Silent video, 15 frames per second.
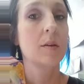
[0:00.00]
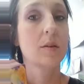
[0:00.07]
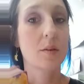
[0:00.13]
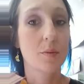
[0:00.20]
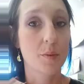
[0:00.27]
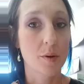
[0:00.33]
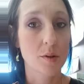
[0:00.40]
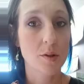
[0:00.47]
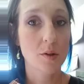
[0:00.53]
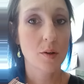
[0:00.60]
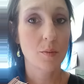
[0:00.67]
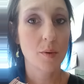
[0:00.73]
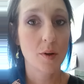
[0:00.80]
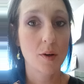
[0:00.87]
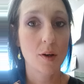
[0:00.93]
The spiritual
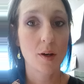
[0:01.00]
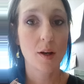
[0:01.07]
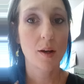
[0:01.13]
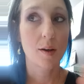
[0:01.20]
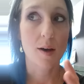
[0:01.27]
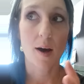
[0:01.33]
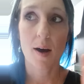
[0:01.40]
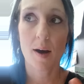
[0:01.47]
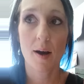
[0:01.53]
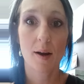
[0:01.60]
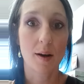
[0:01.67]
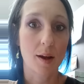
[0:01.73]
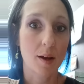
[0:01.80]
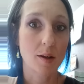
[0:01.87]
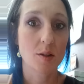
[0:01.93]
community,
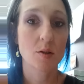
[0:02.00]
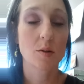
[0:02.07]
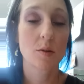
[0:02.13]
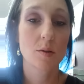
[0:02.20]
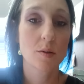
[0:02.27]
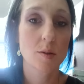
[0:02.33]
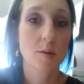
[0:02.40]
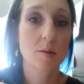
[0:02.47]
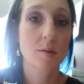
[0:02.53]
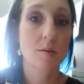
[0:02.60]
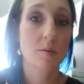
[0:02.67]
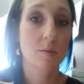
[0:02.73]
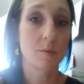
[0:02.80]
God, angels,